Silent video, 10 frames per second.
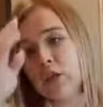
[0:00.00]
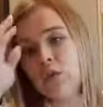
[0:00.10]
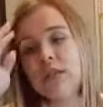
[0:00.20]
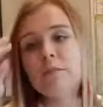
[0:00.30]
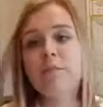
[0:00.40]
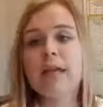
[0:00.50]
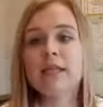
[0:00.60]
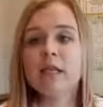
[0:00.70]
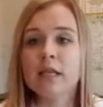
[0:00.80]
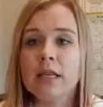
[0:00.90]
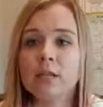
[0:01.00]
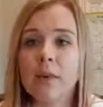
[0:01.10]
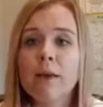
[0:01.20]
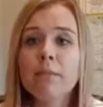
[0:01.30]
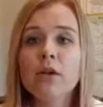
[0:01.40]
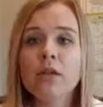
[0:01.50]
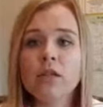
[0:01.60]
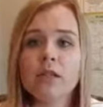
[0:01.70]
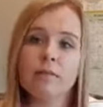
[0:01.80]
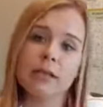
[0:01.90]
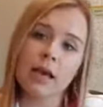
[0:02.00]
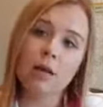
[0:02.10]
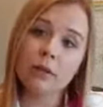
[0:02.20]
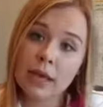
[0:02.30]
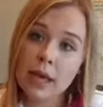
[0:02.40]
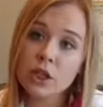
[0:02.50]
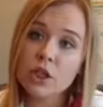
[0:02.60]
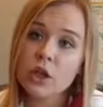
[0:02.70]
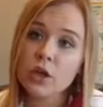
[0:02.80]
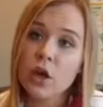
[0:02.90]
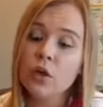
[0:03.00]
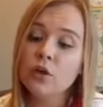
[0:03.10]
you submit these papers, you submit the application,